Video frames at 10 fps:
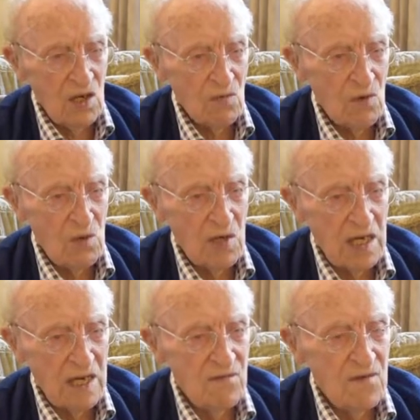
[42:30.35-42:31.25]
we were
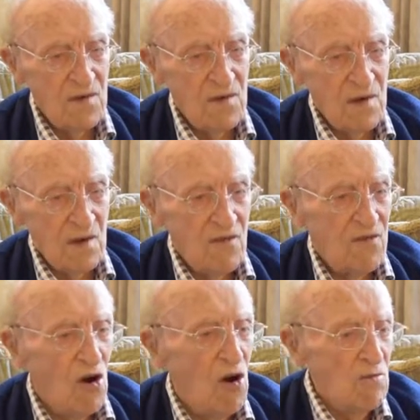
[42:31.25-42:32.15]
given
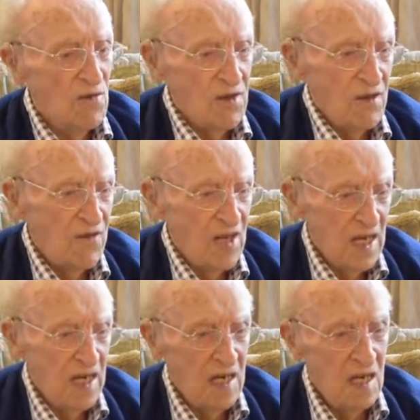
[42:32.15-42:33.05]
forms to
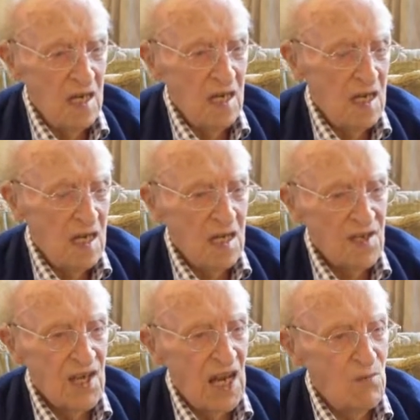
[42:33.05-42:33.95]
fill in,
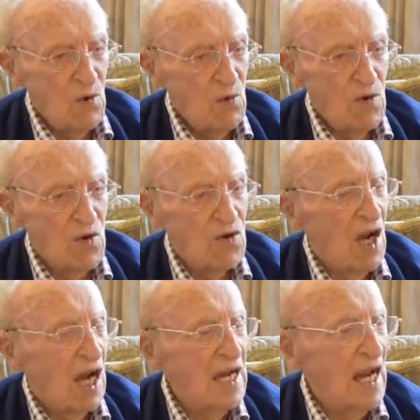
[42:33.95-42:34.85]
saying we wouldn't
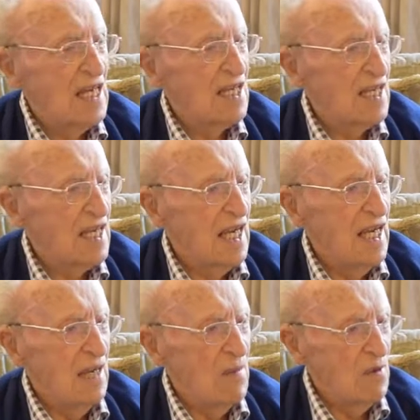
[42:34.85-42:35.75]
try and
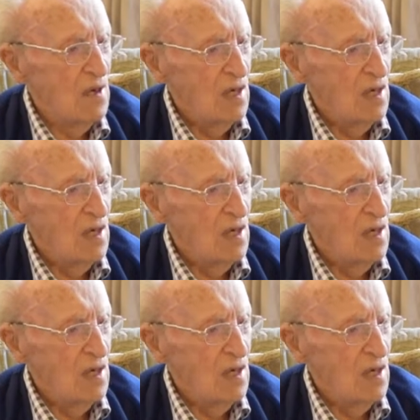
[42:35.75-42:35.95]
escape.